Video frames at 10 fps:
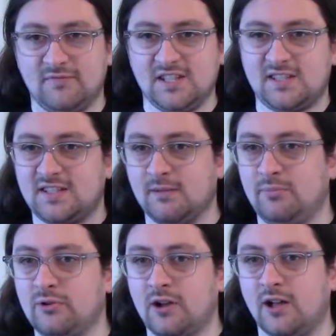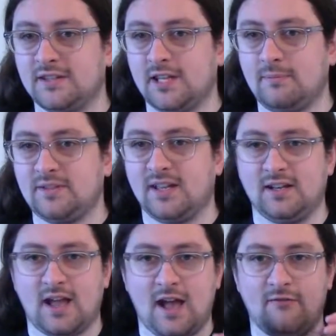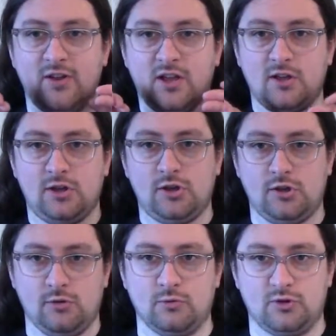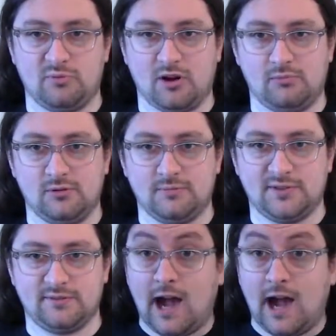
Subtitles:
This simple concept can have huge problems.